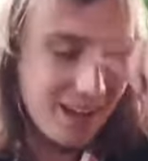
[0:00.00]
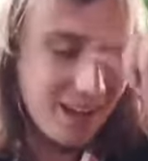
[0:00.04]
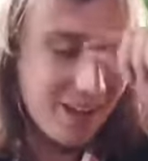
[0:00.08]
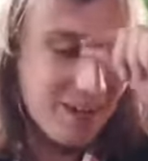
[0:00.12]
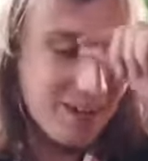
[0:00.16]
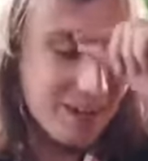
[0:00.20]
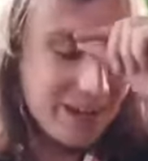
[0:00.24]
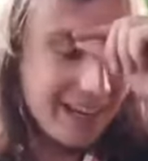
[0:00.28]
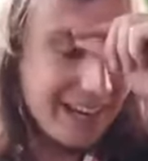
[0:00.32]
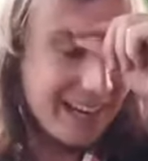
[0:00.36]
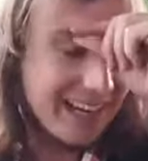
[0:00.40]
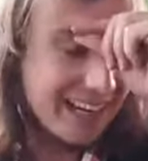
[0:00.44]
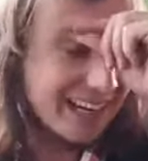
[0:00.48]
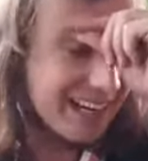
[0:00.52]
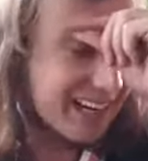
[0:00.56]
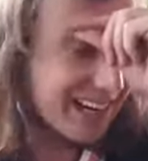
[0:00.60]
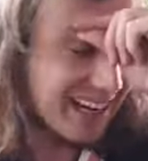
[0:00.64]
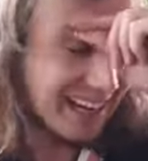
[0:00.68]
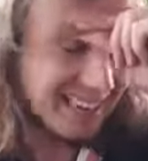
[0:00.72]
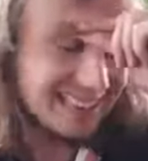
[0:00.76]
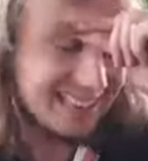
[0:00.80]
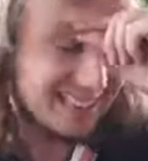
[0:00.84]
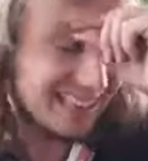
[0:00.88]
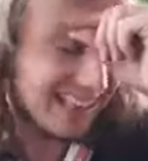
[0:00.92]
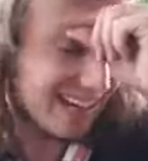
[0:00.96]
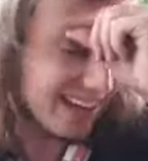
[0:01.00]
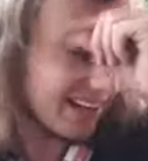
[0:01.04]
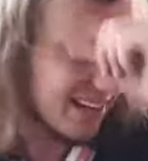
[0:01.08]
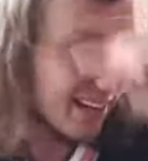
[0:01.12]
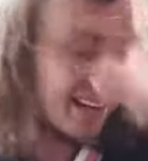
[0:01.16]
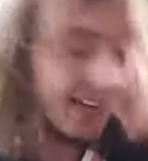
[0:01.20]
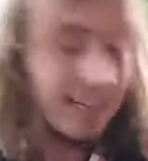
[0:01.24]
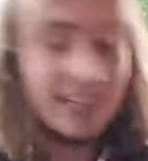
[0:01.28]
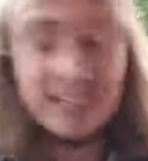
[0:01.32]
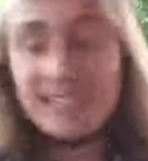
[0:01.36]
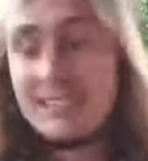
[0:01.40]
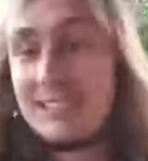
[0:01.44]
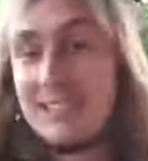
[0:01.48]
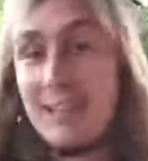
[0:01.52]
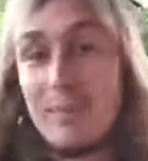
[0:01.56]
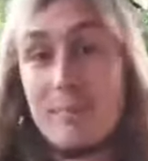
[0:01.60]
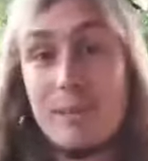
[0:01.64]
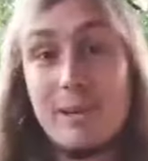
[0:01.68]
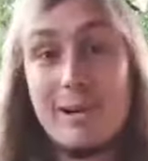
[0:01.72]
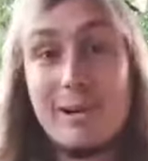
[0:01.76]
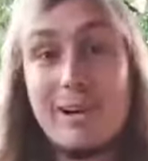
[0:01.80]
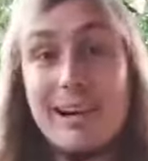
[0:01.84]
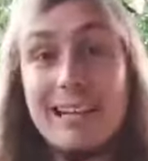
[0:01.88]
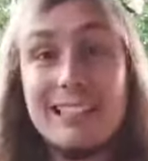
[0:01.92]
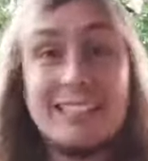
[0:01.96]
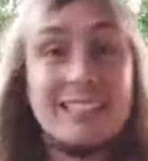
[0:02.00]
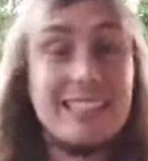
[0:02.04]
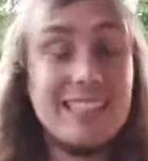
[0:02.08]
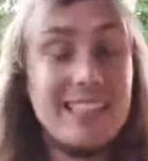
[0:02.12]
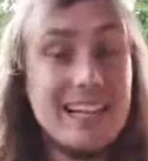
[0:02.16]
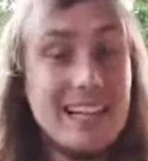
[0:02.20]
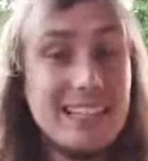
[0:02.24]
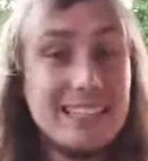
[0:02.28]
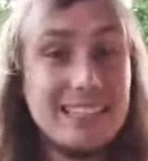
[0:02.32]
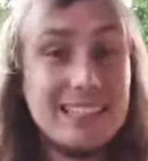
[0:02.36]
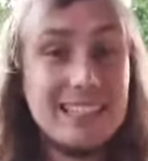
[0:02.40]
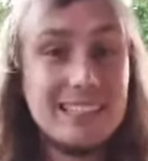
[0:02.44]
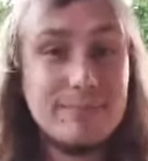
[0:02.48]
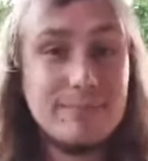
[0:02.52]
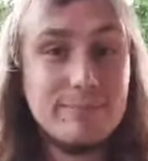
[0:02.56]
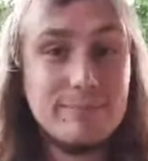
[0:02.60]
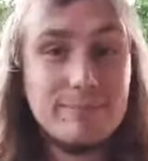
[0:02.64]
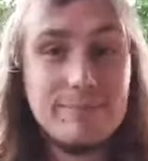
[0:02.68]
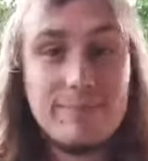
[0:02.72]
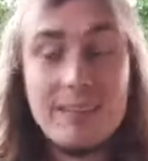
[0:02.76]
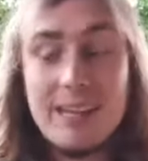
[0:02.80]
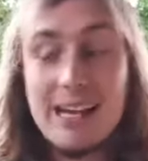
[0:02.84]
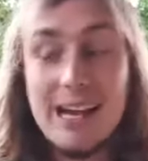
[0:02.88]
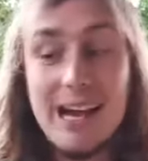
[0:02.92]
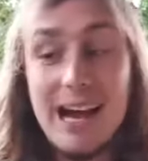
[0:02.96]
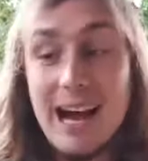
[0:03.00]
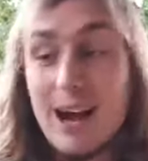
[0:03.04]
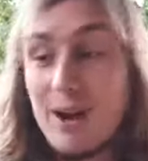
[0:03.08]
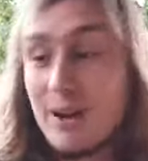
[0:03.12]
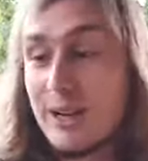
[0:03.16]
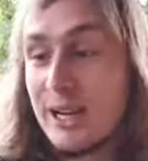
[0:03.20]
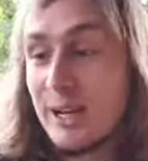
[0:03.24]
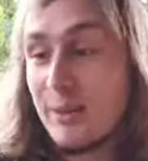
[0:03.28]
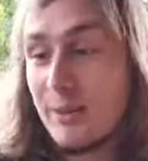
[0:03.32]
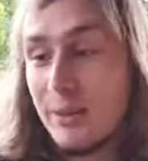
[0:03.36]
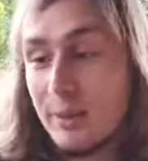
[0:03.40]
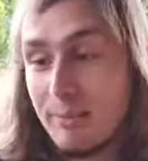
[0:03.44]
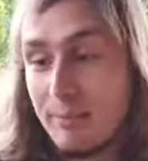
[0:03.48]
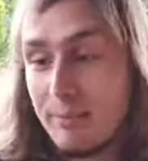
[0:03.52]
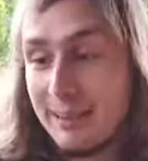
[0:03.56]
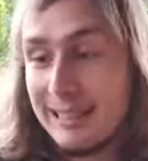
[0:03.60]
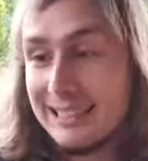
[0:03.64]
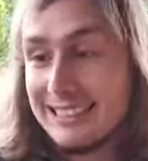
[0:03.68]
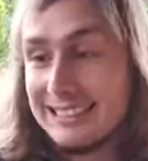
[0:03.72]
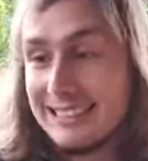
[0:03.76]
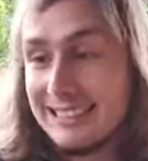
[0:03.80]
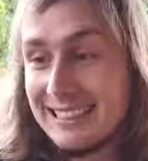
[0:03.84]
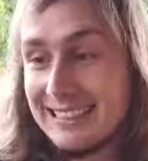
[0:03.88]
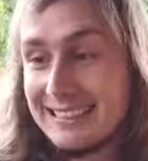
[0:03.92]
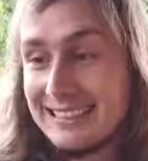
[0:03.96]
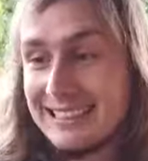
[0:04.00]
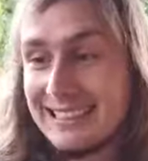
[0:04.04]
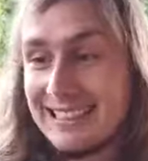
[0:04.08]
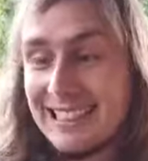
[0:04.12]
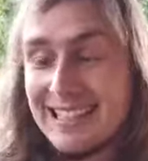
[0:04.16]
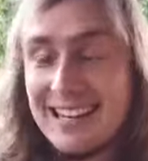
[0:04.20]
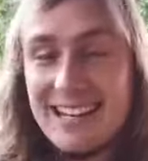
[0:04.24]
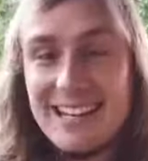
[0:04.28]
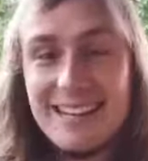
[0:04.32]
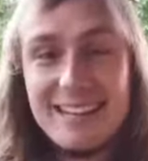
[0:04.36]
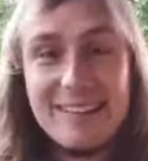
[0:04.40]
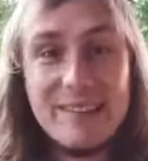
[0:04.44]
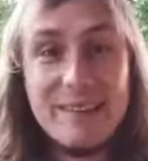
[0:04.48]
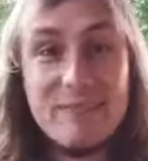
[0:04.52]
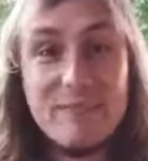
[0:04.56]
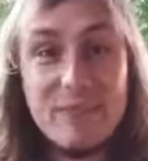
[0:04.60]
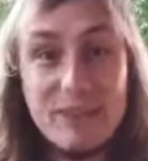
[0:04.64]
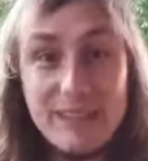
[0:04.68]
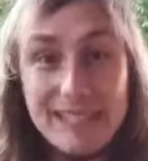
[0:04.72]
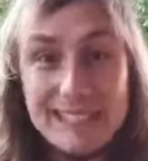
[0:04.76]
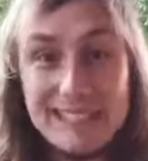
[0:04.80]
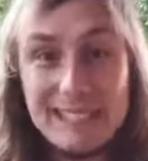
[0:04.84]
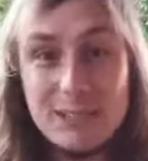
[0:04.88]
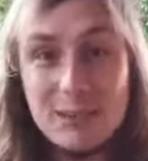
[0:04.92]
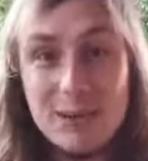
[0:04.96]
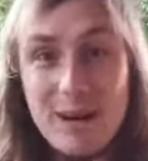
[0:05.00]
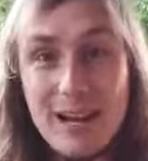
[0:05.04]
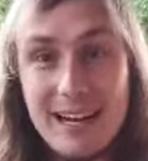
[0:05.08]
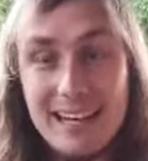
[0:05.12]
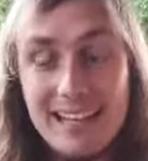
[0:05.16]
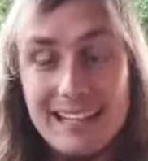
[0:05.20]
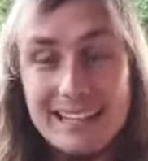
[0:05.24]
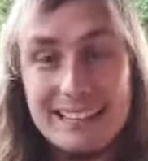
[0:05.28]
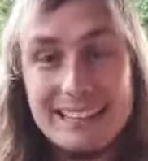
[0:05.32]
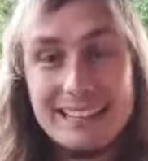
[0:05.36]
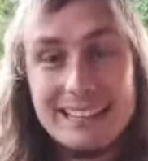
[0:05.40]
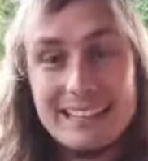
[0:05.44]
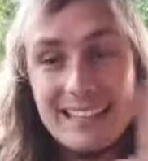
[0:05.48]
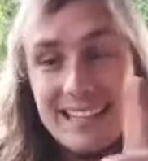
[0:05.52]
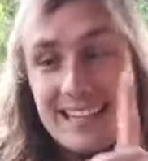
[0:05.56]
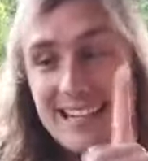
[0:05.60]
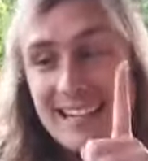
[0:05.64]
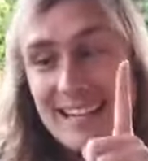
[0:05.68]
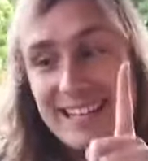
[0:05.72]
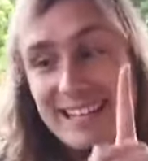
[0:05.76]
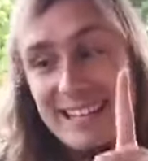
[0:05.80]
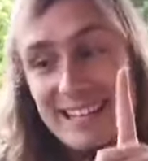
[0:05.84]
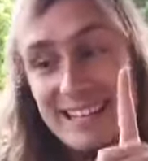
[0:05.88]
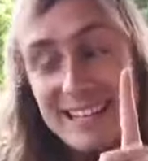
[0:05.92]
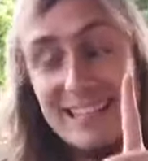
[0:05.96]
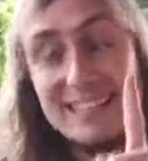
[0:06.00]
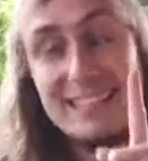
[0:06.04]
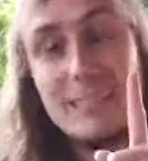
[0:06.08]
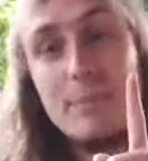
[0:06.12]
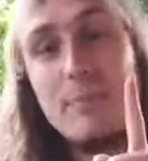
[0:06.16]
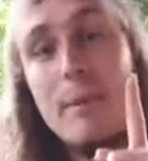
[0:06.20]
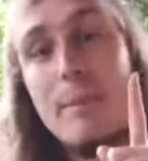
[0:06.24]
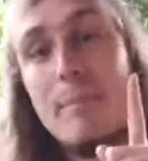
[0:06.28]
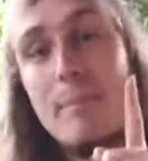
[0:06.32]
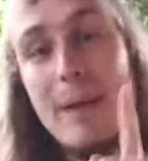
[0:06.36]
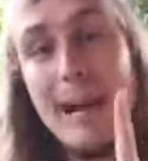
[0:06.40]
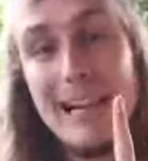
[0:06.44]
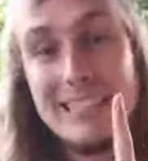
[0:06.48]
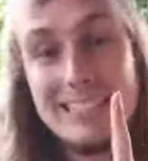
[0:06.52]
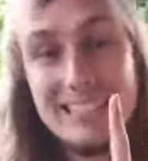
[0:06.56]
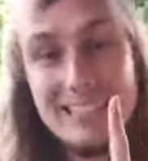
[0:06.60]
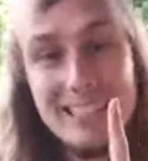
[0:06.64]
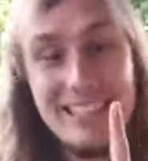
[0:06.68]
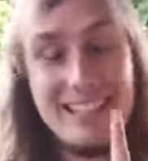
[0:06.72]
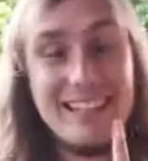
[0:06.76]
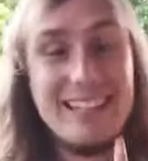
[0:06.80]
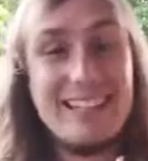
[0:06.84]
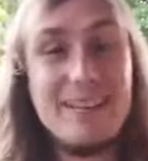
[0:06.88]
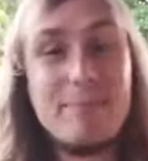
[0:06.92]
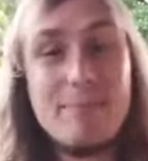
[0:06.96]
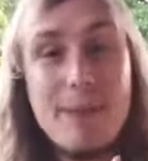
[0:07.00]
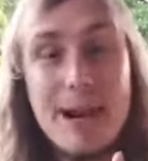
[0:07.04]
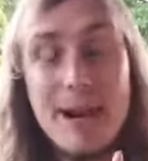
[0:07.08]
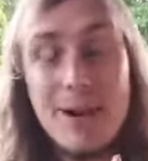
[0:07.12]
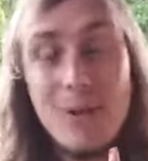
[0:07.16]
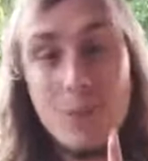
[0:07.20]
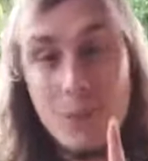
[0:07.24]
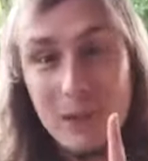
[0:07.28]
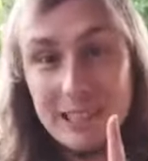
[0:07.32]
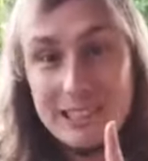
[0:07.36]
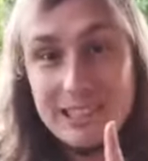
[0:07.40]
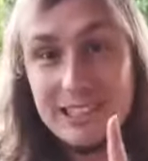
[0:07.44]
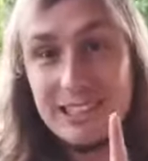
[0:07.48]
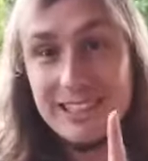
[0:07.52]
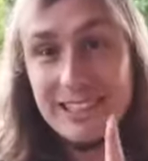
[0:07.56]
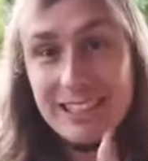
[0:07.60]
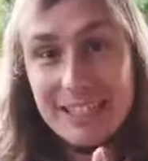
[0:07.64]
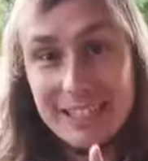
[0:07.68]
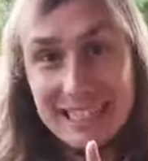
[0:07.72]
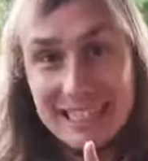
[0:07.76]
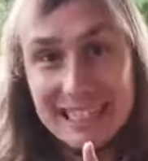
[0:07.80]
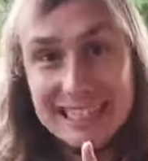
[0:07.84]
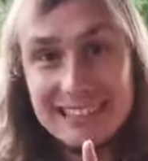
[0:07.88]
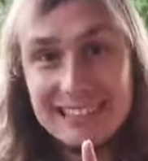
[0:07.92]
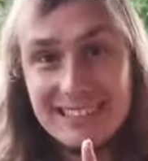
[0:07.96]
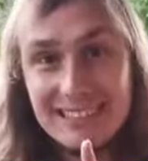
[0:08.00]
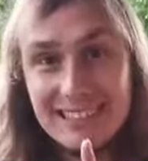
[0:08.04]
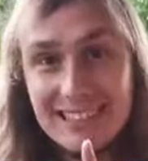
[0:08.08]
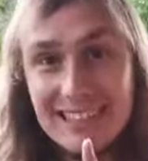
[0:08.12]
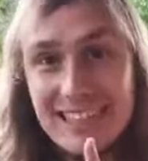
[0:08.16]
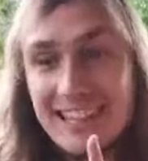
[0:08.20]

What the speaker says: Okay, guys, so procrastination, how can we beat it? The first one is you need to be passionate about what you're doing.